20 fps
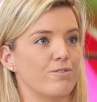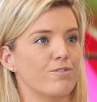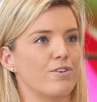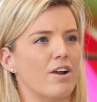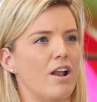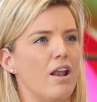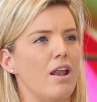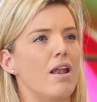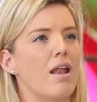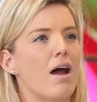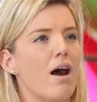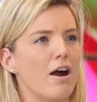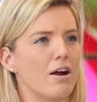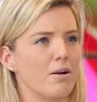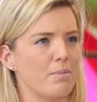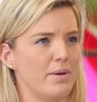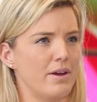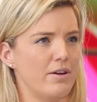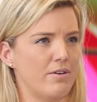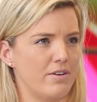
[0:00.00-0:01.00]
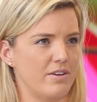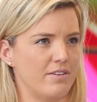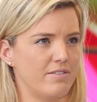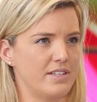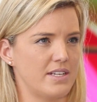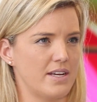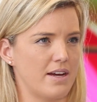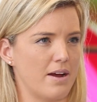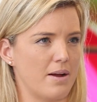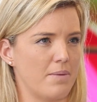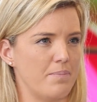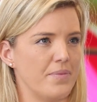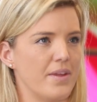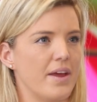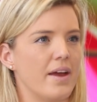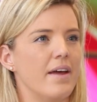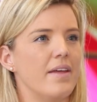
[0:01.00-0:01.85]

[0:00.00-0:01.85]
for a long period of time,